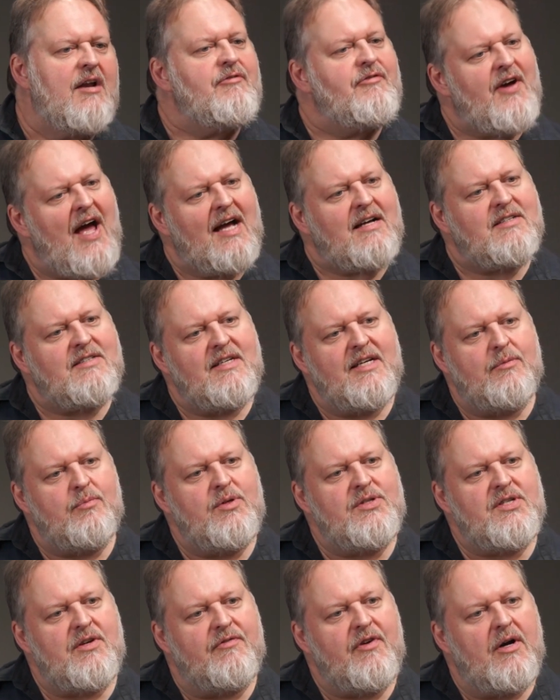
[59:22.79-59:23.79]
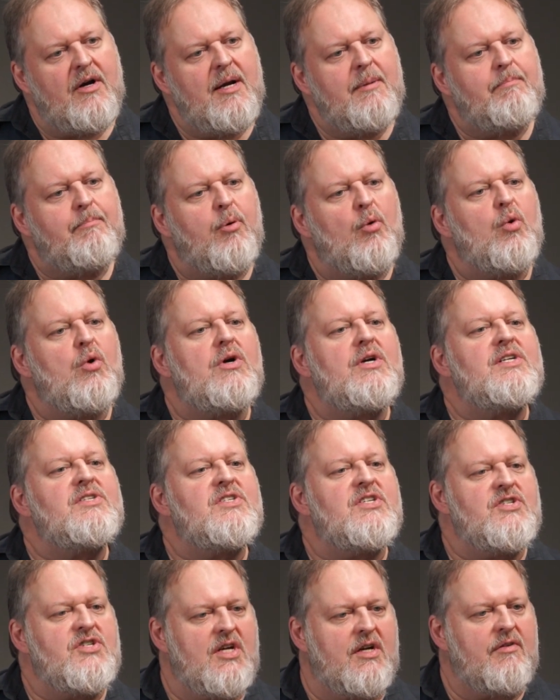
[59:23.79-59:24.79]
In fact, it was a very poor
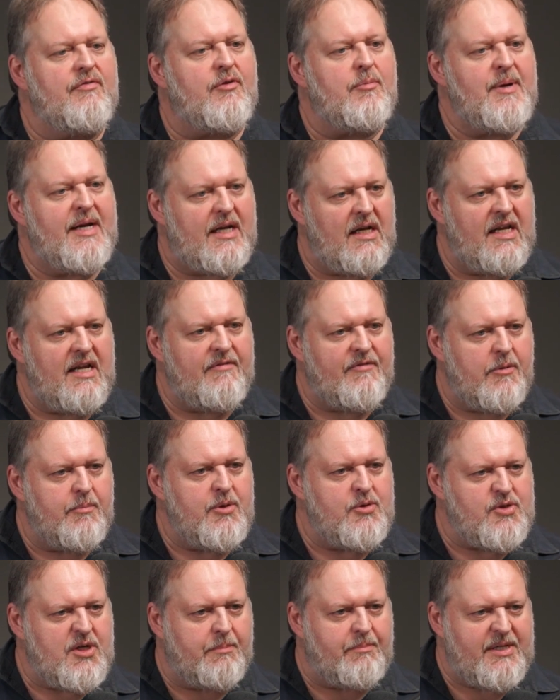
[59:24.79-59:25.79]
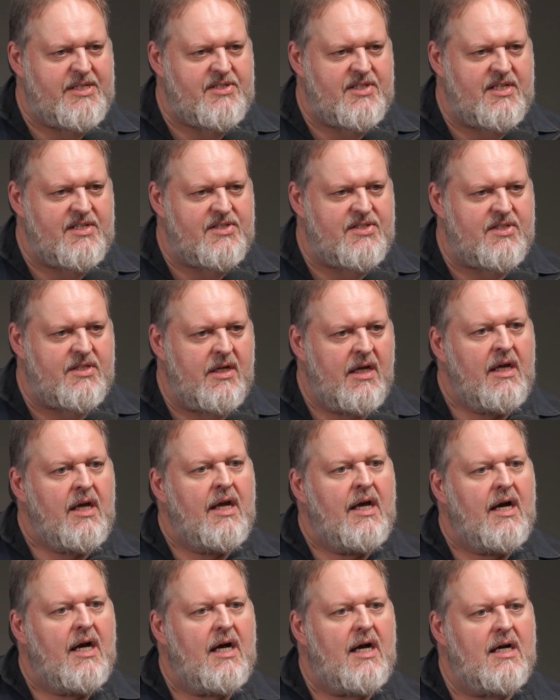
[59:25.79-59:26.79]
decision for me to leave the music business
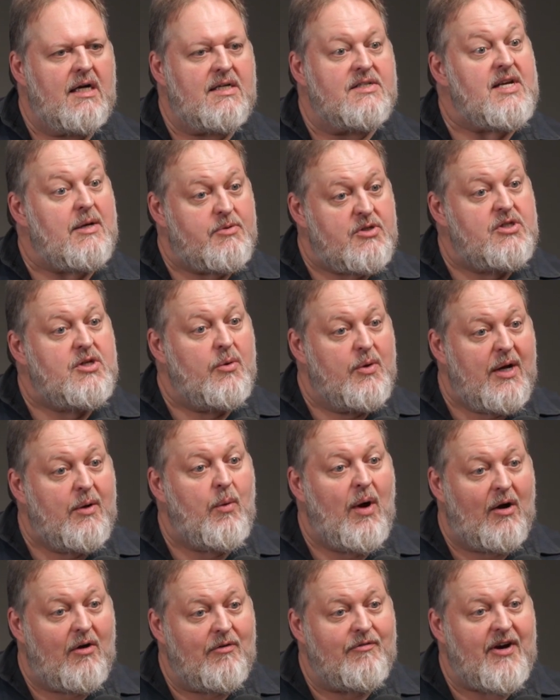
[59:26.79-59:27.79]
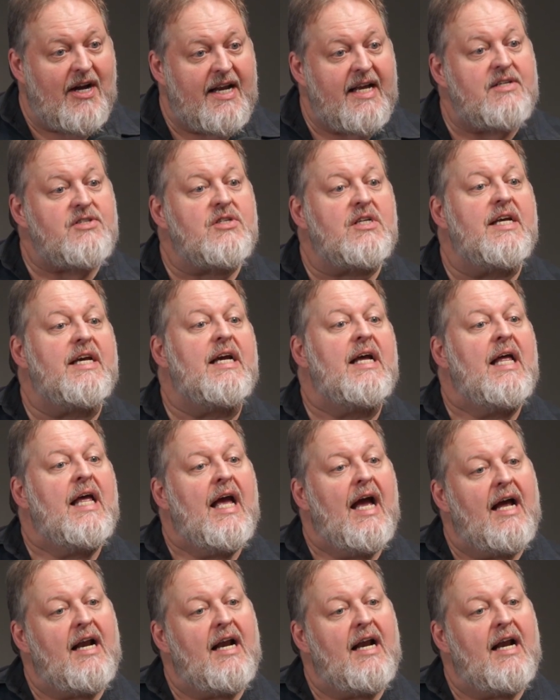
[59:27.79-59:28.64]
because I was doing well financially.